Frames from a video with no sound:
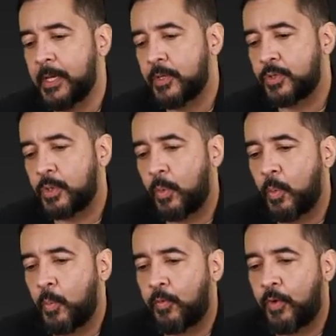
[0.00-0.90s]

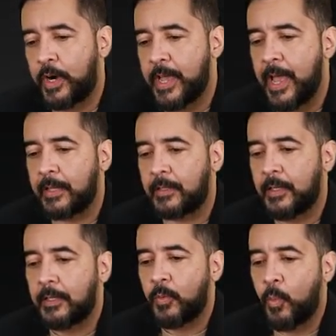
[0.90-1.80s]
So for that,
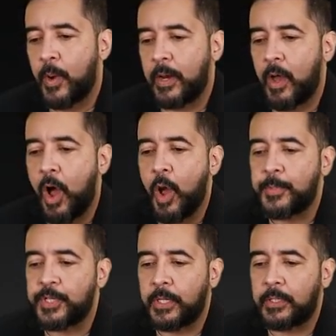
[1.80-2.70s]
one
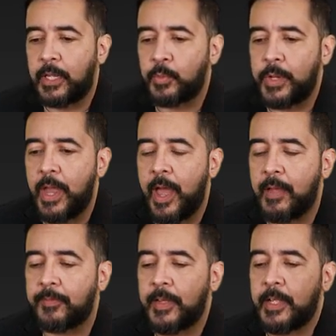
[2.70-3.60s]
option that we
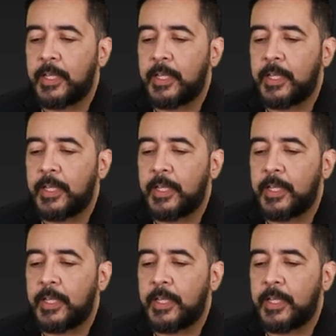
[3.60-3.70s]
have